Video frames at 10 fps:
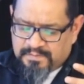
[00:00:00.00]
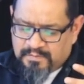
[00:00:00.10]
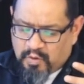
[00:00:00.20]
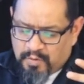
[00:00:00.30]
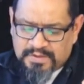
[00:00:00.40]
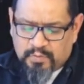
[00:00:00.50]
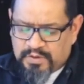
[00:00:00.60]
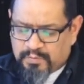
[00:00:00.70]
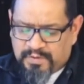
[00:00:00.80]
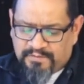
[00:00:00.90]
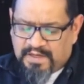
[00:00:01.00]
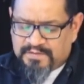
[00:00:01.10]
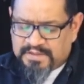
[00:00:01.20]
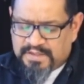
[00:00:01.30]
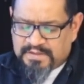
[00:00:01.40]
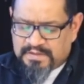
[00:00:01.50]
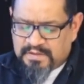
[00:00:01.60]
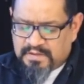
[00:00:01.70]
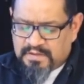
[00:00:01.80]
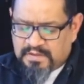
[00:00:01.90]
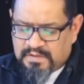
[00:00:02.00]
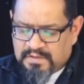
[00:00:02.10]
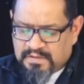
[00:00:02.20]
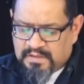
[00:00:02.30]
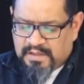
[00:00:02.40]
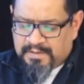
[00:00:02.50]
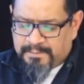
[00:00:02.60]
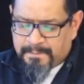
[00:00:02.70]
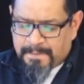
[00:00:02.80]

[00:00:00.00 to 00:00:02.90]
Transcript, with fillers: Romans one twenty-five says, um,